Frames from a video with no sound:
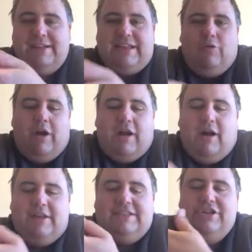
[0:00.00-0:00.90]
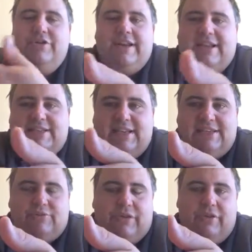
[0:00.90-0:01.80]
I could say, what caused you to
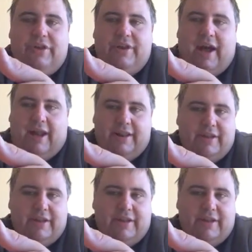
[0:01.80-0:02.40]
exist rather than not?